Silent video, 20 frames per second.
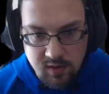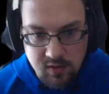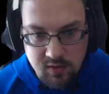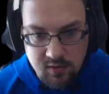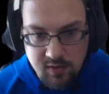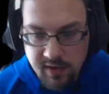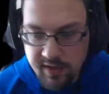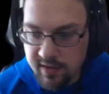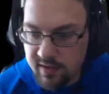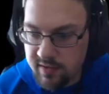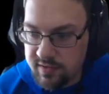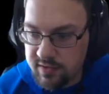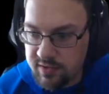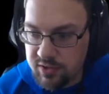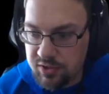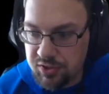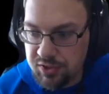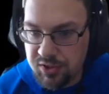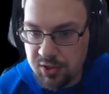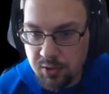Dragons are
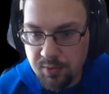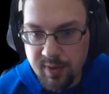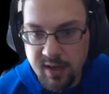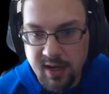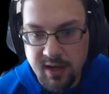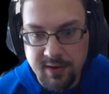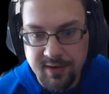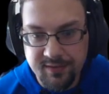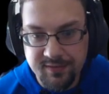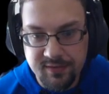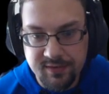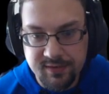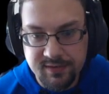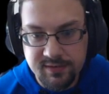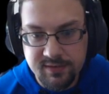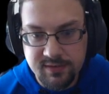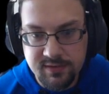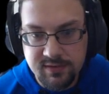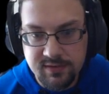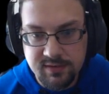just so powerful.
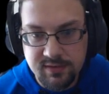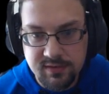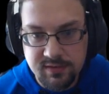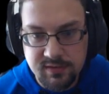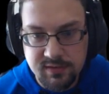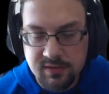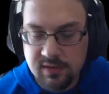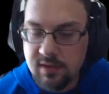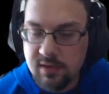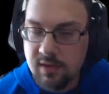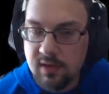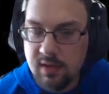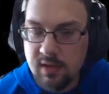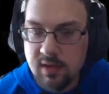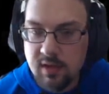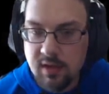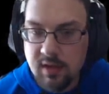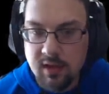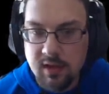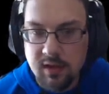
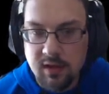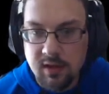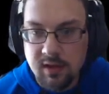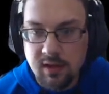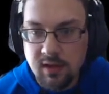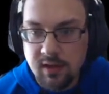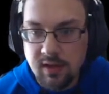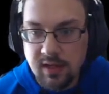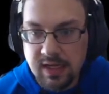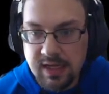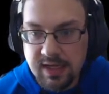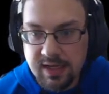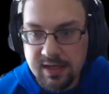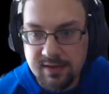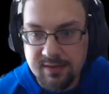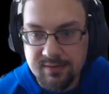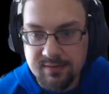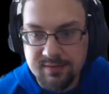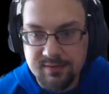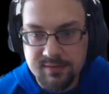
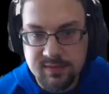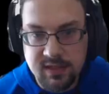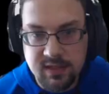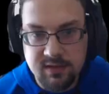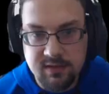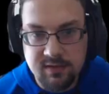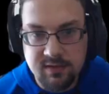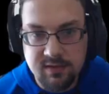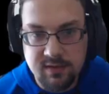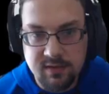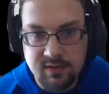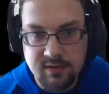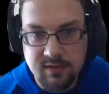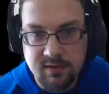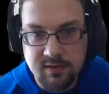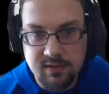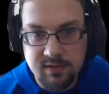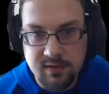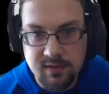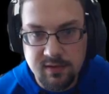Yeah.
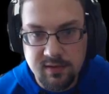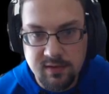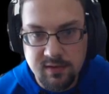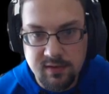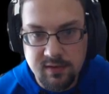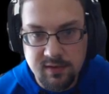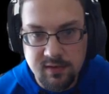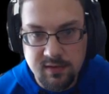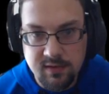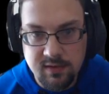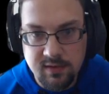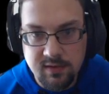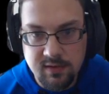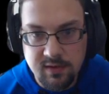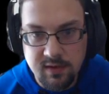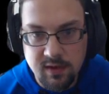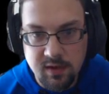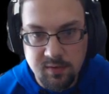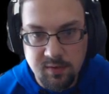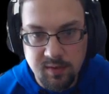They're
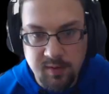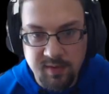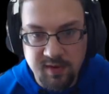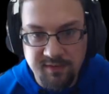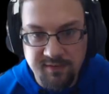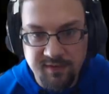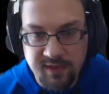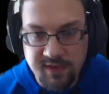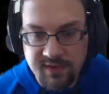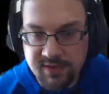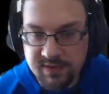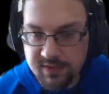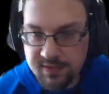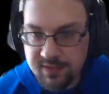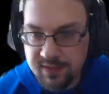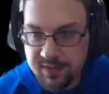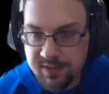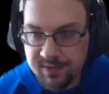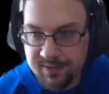gonna be my fixers here.